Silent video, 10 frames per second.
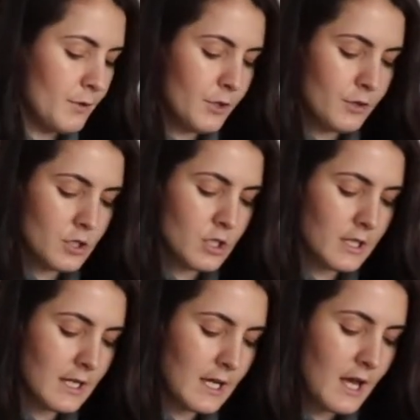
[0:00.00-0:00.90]

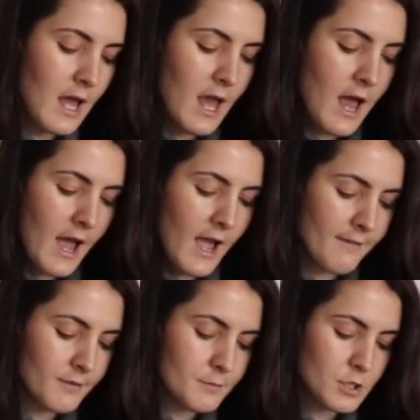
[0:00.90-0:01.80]
Usually I
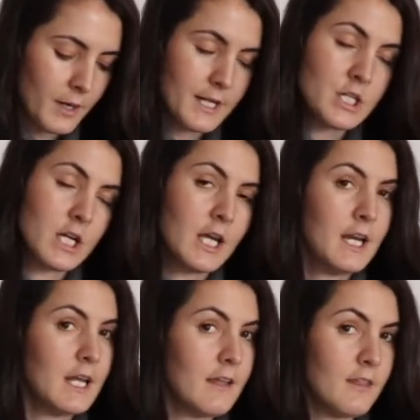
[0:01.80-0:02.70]
have some shredded
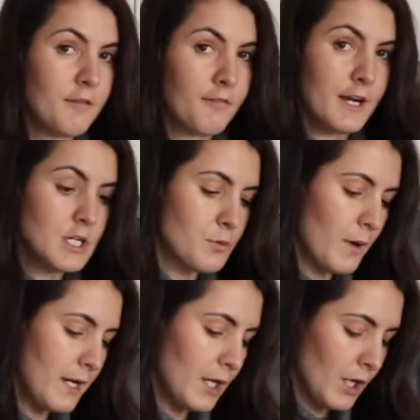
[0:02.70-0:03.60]
chicken in the fridge
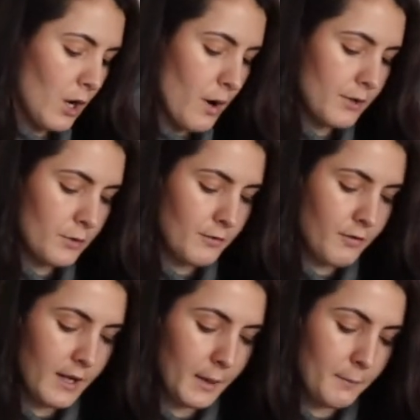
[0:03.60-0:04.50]
ready to go. I do it
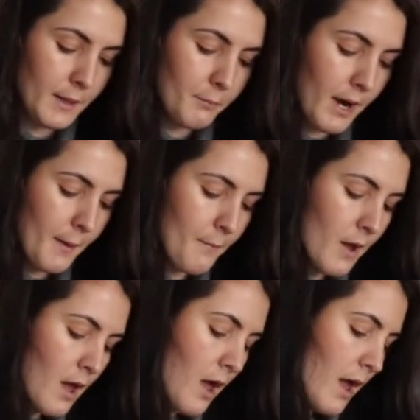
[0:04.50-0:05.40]
for like meal prep.
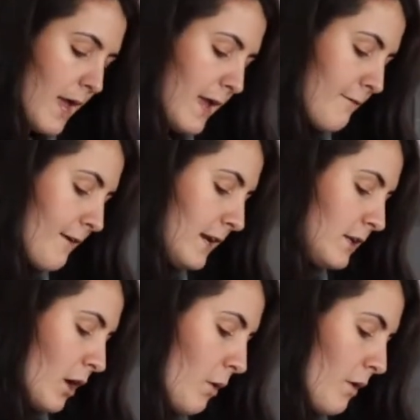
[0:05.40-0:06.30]
If I
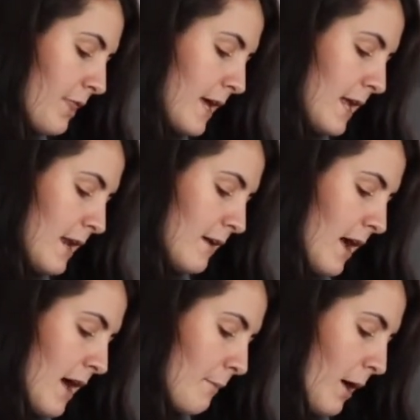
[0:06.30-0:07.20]
don't, then
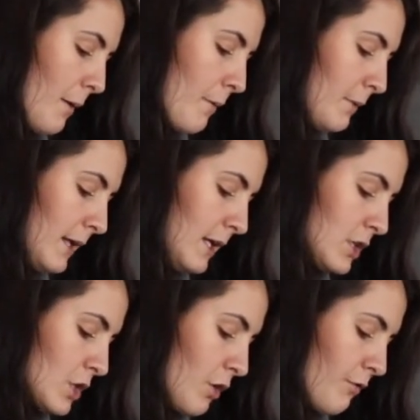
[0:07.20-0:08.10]
I'll probably
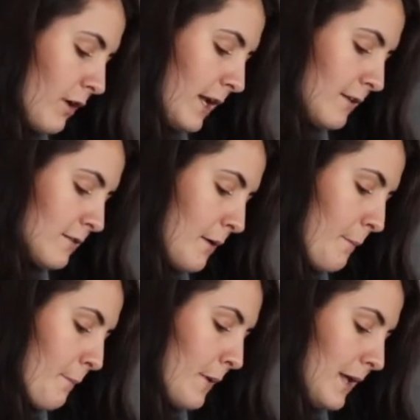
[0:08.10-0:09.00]
just go for like
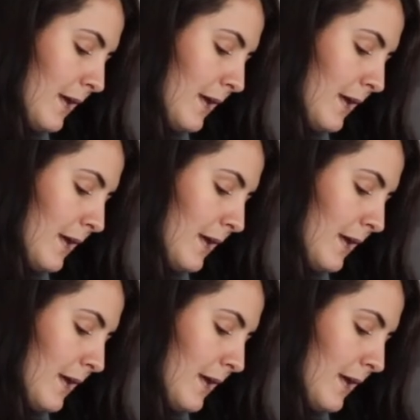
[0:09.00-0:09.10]
some